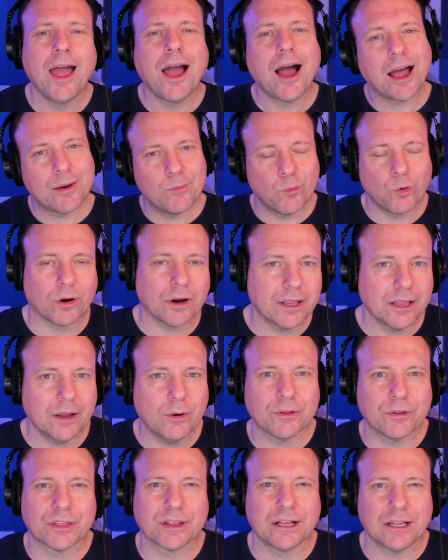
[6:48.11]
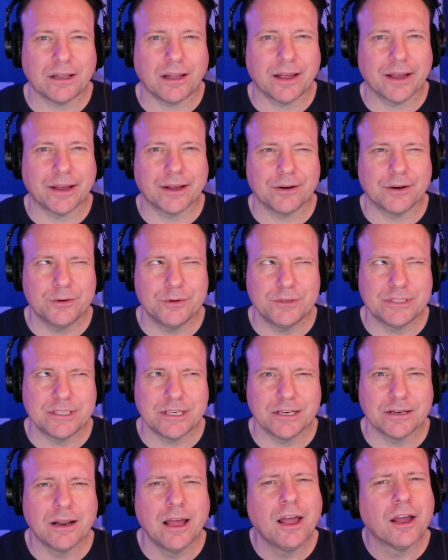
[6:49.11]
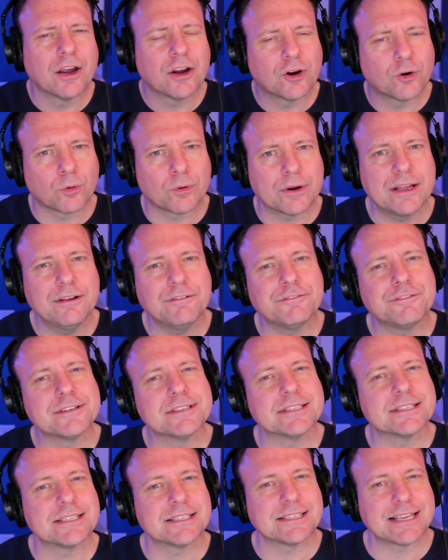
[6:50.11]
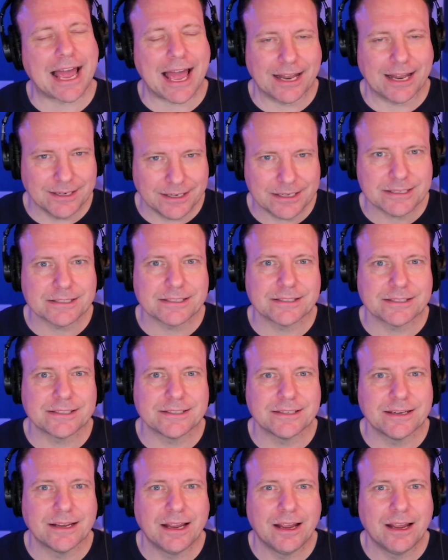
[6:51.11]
I'm working with a client who's in grief and sadness